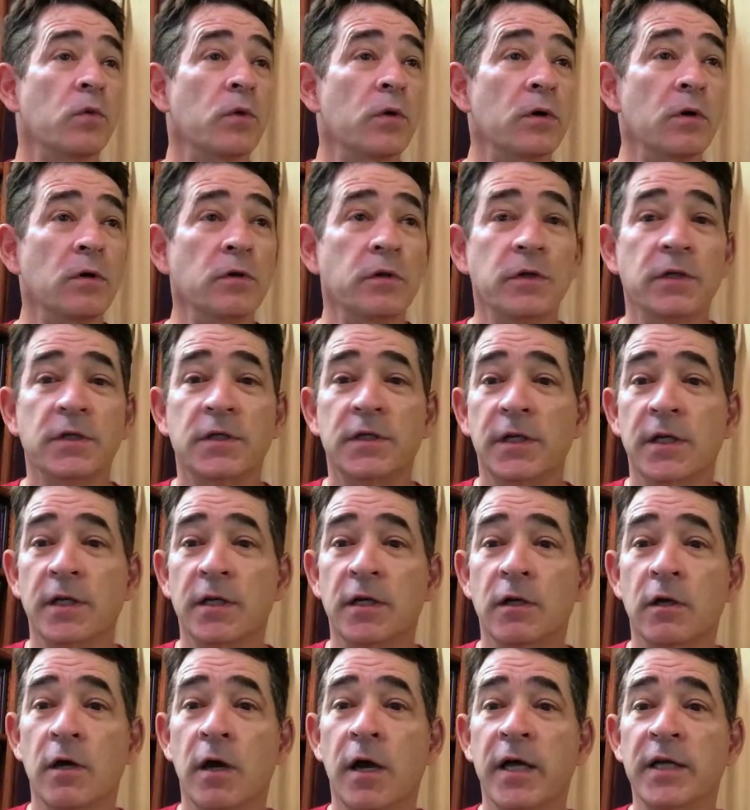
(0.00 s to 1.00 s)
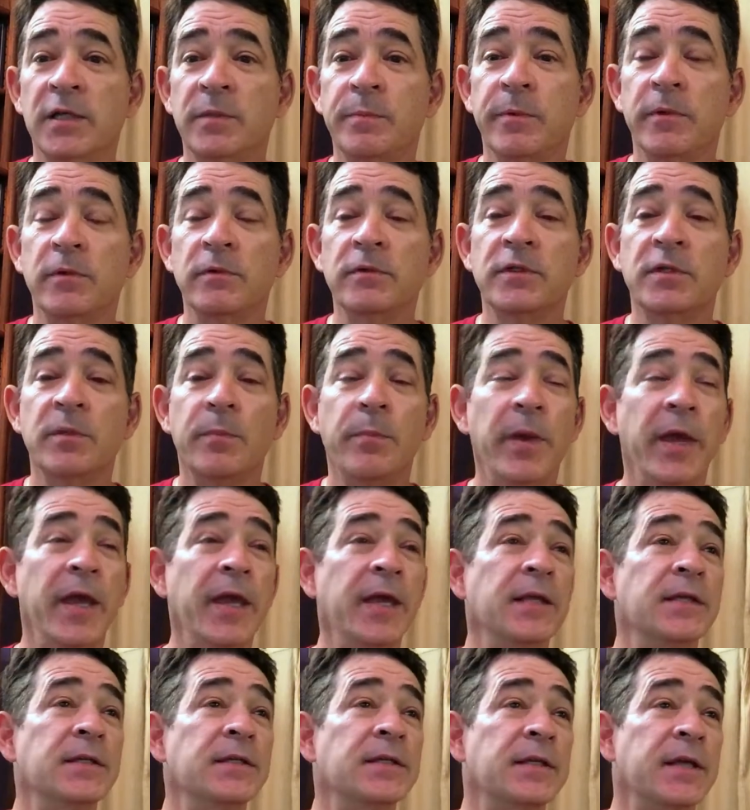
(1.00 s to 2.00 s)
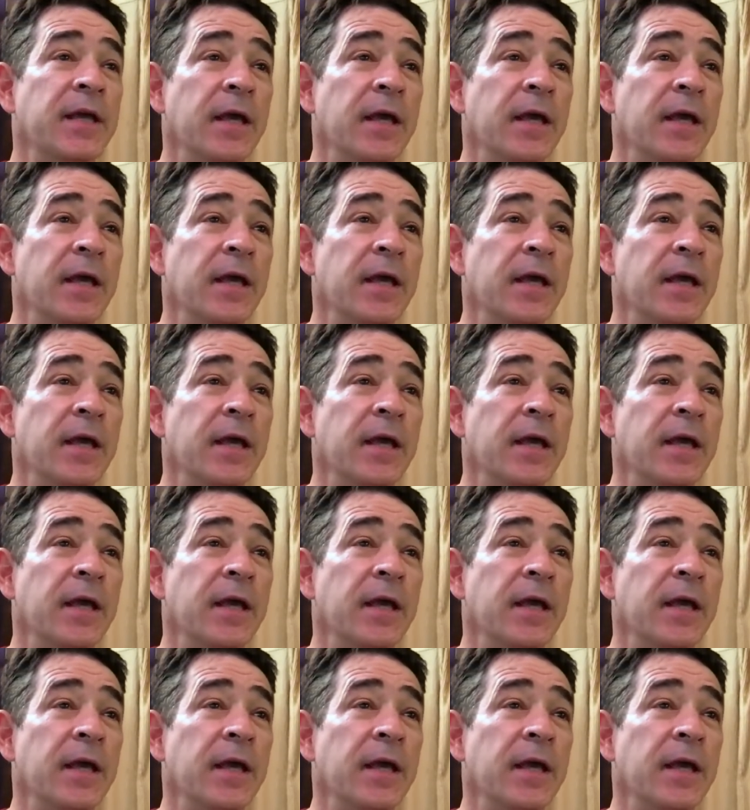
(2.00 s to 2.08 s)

in the world, you see it in the hospitals, the pain